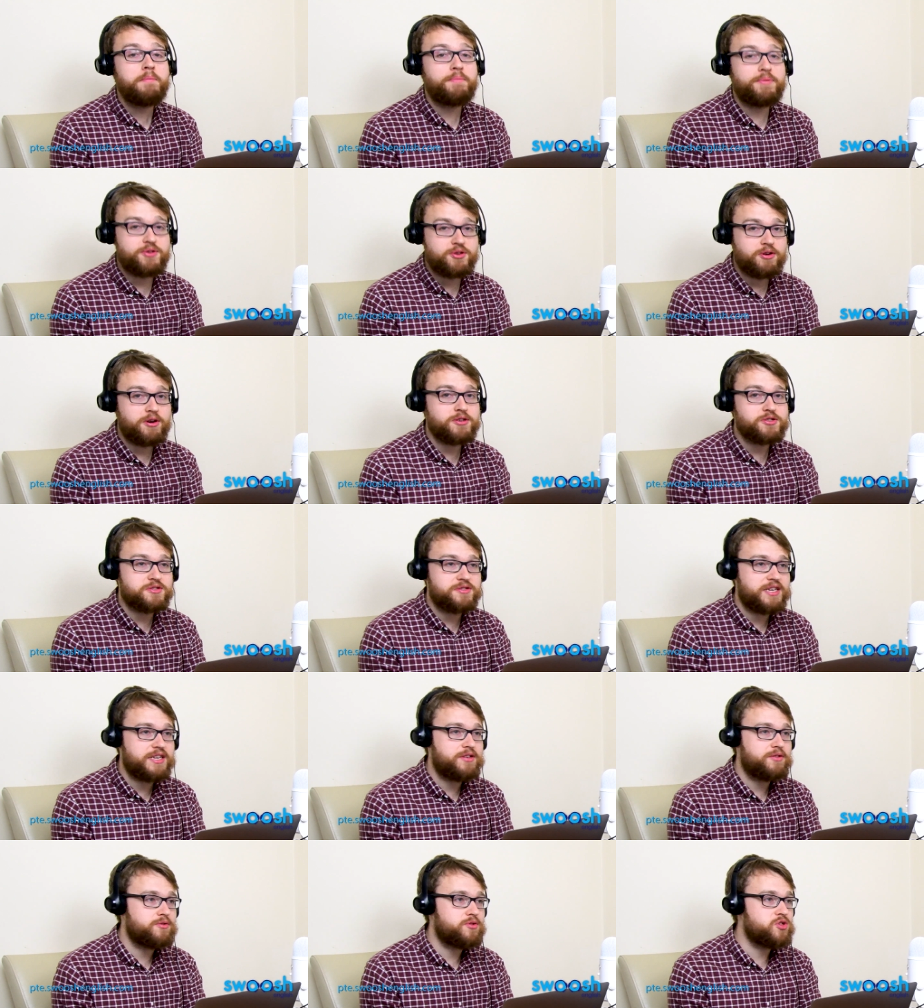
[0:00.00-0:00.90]
But you also
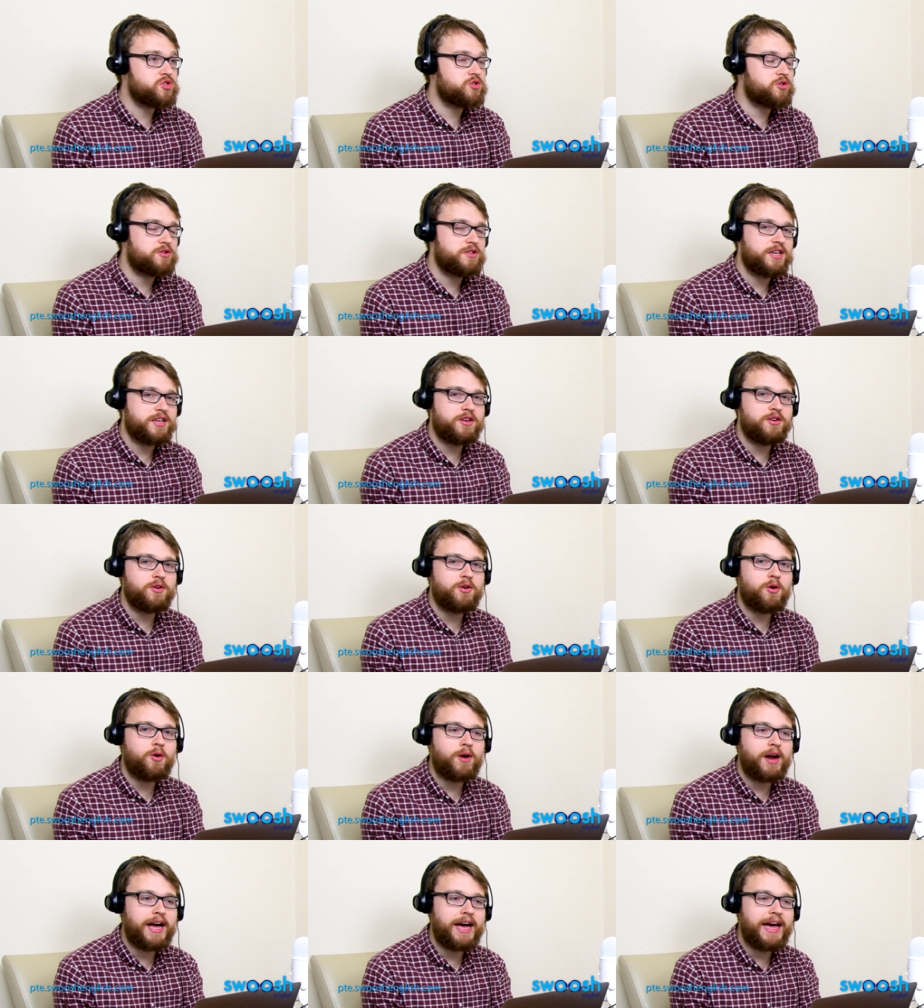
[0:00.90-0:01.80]
need to ensure that
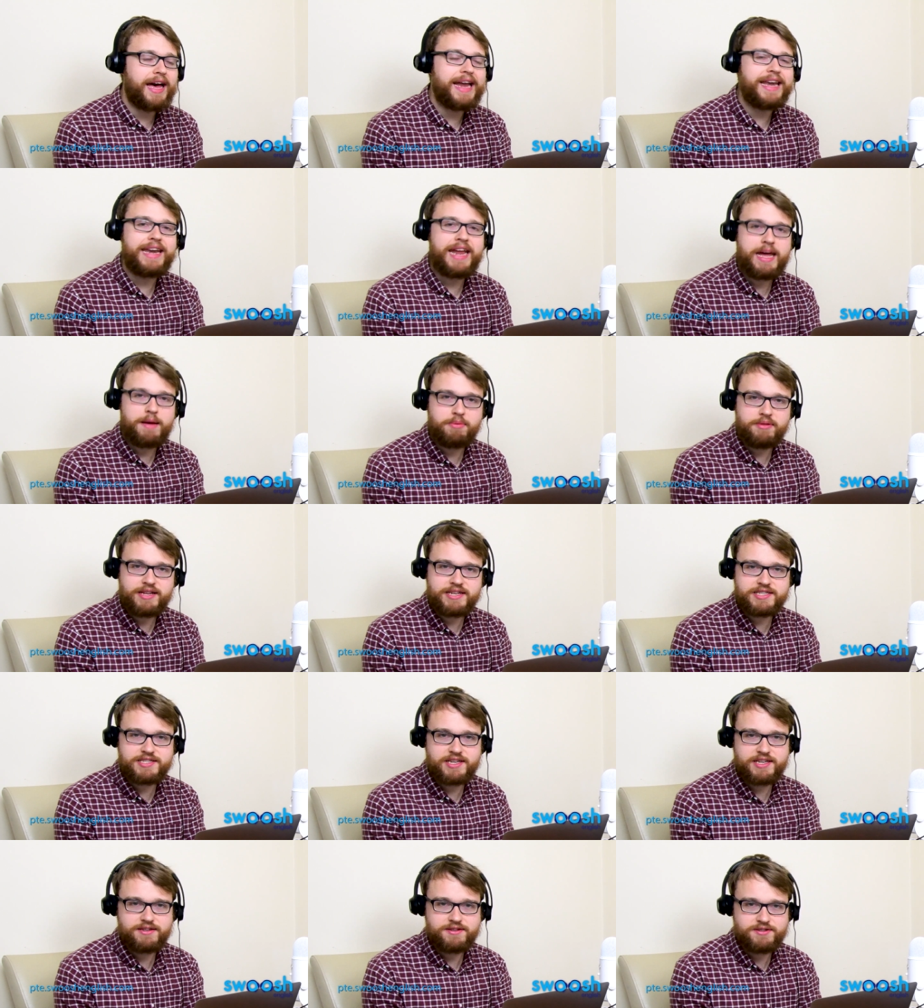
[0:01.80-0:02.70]
your enabling
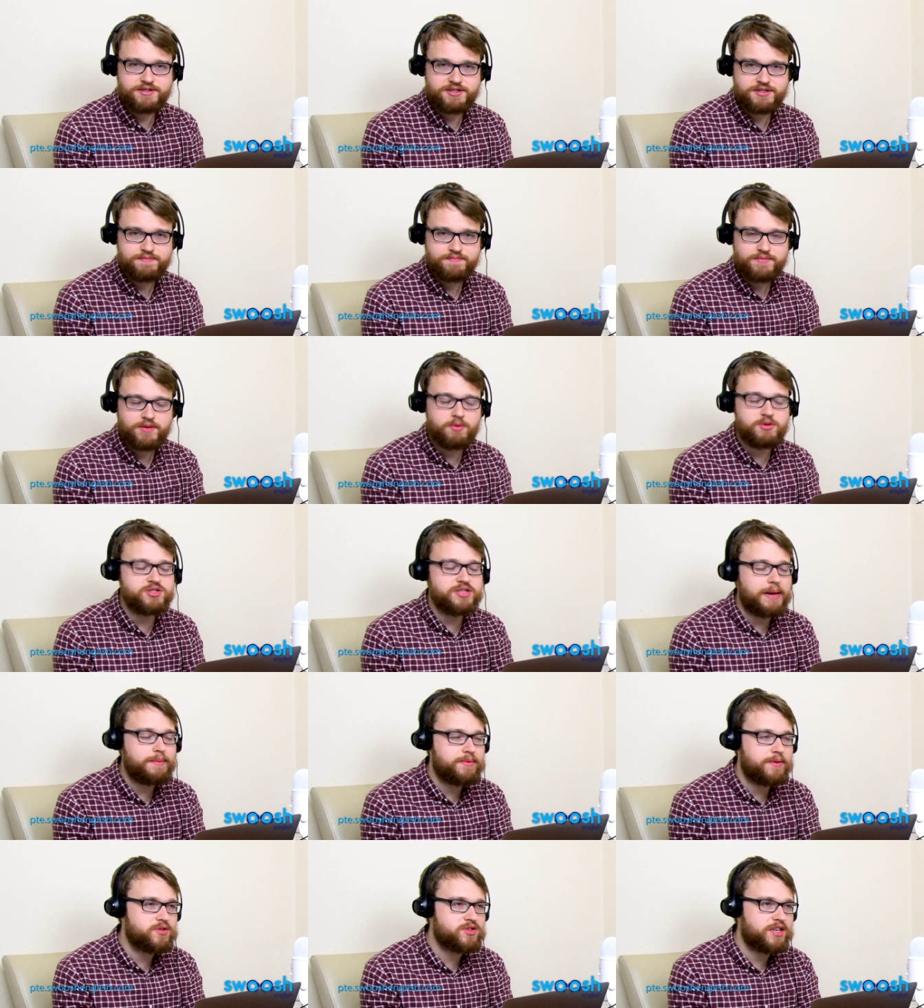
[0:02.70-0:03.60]
skills, your
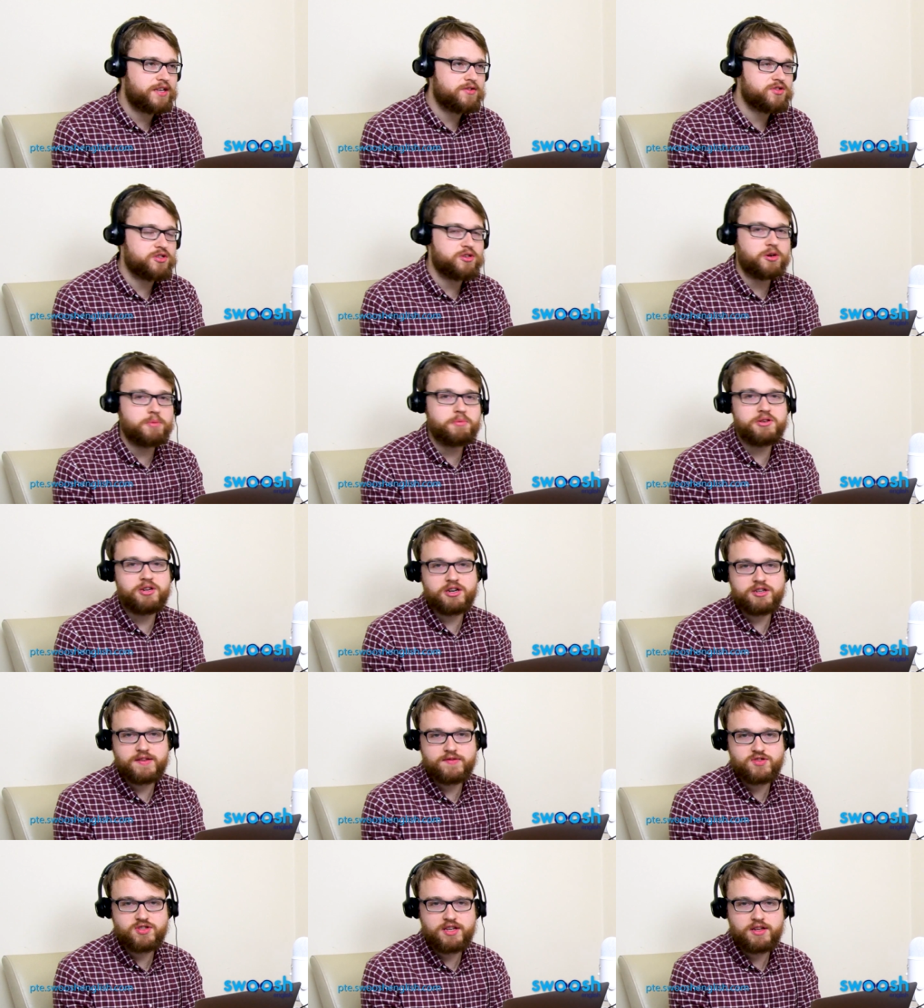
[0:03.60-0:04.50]
receptive skills and your
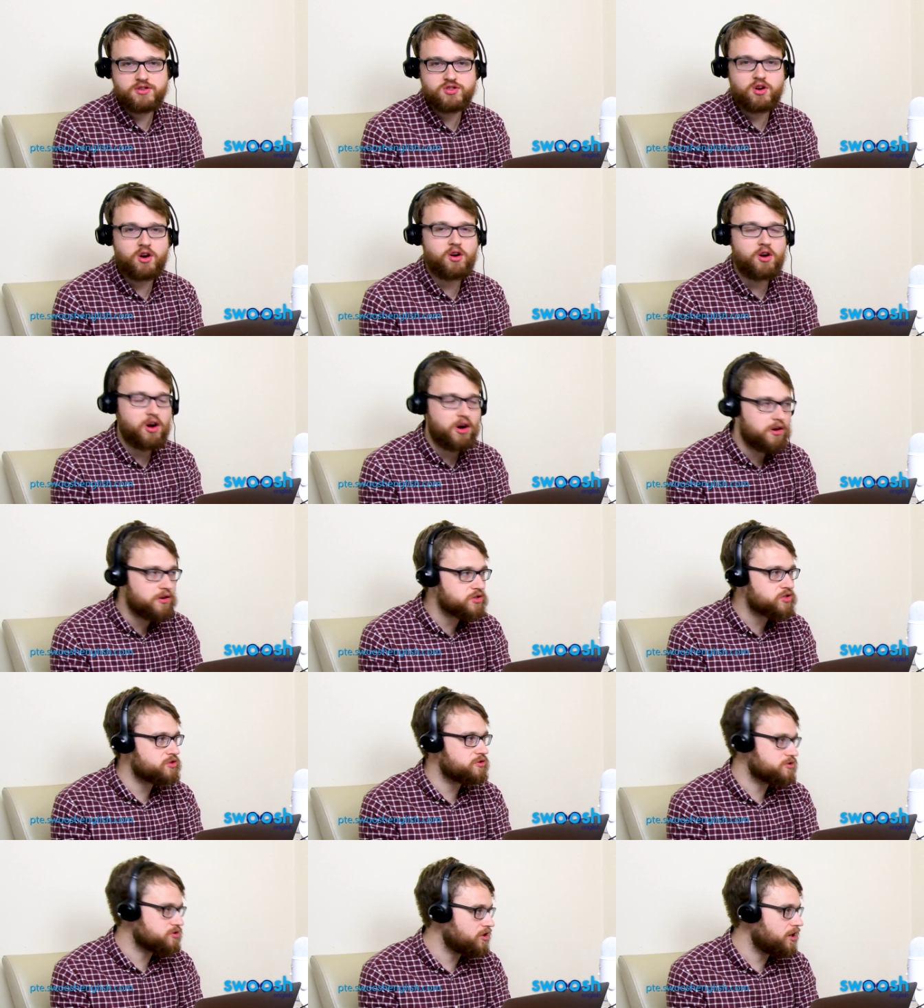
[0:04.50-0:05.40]
productive skills are
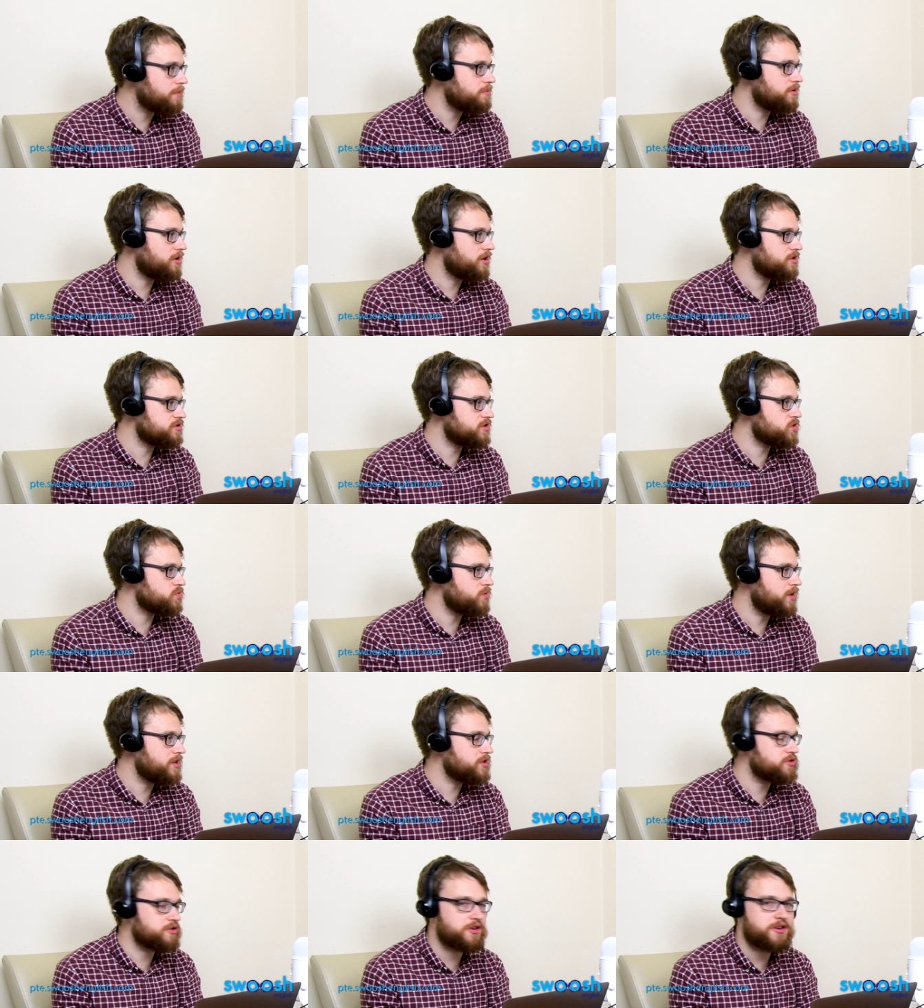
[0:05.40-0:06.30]
also top-notch as
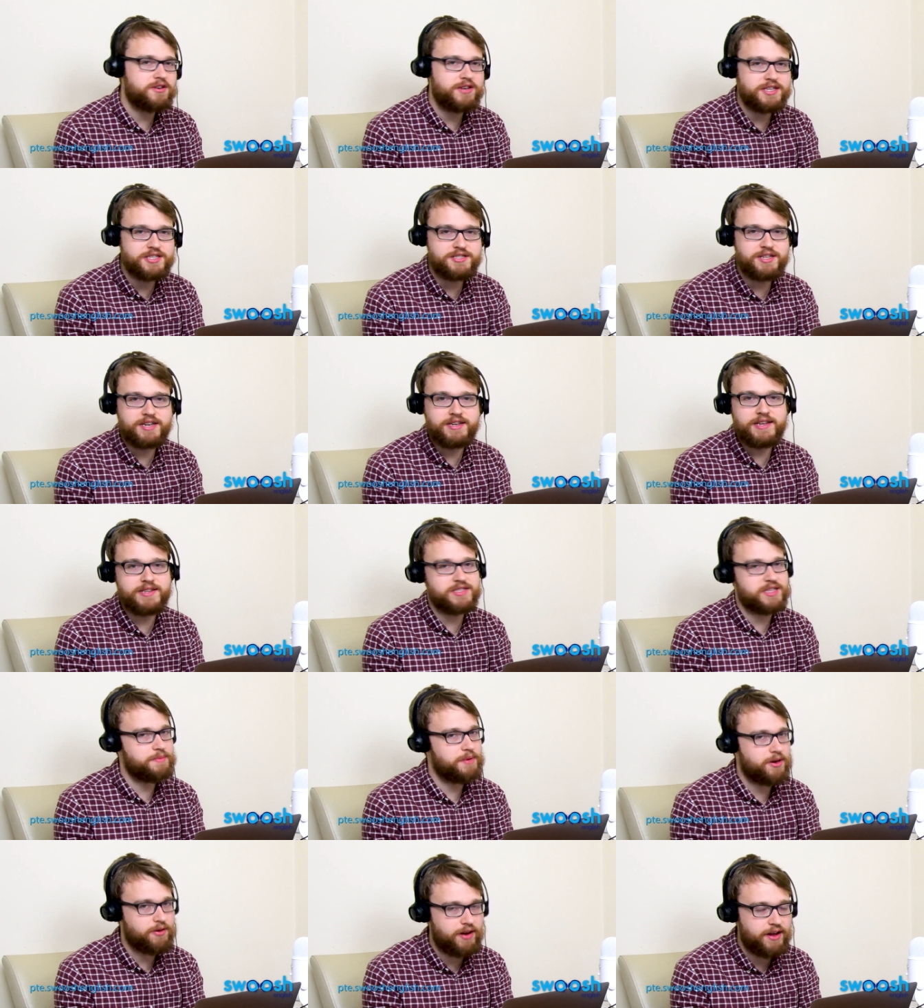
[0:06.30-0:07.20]
well. So your listening needs
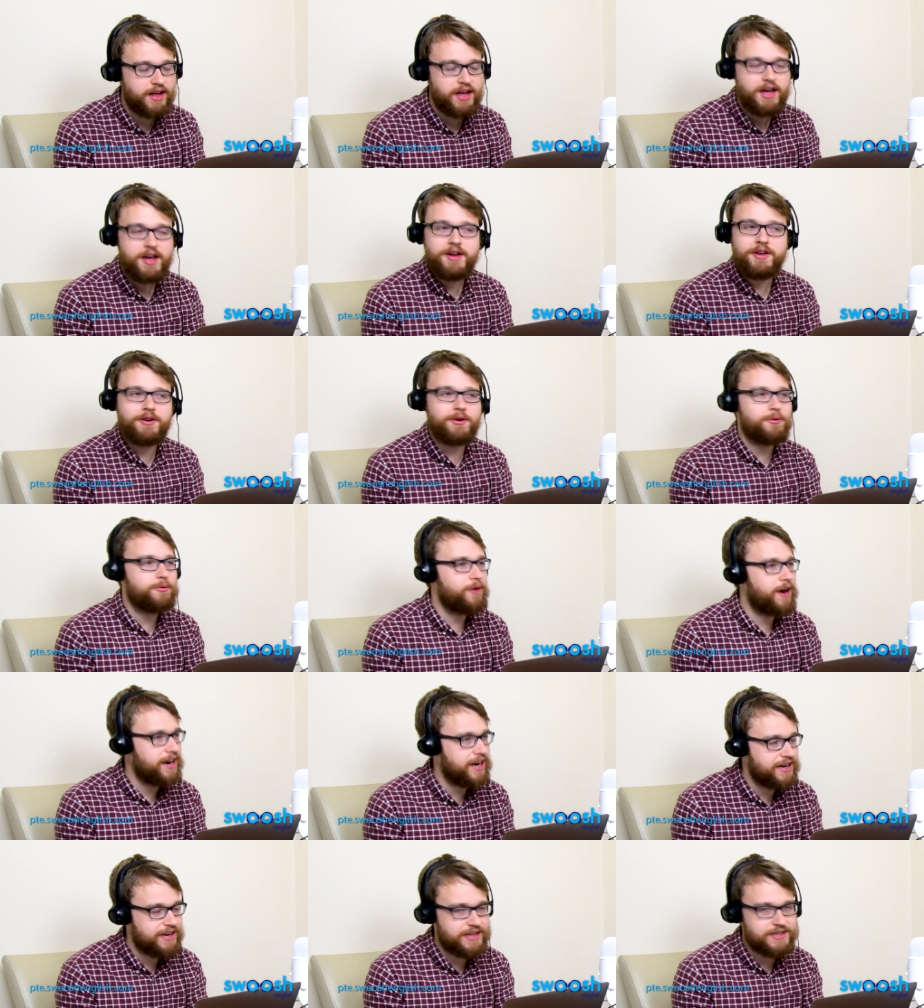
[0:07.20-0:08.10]
to be great. Your
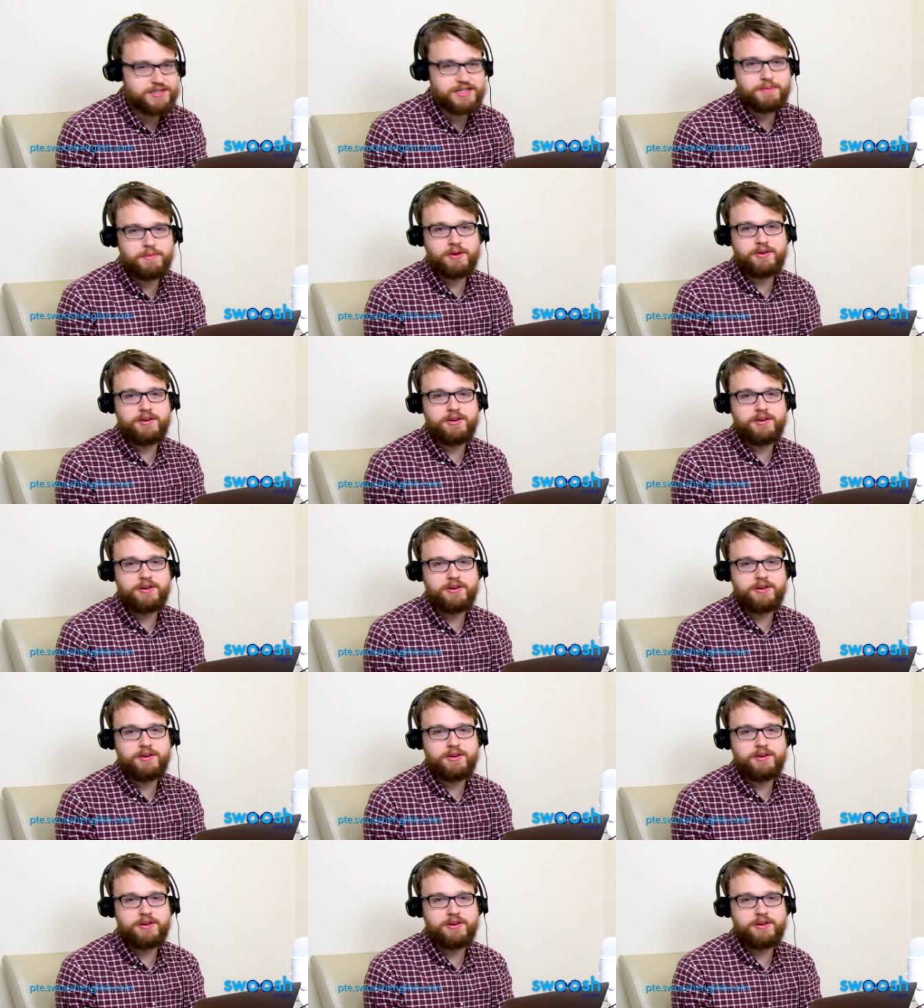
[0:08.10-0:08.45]
writing needs to be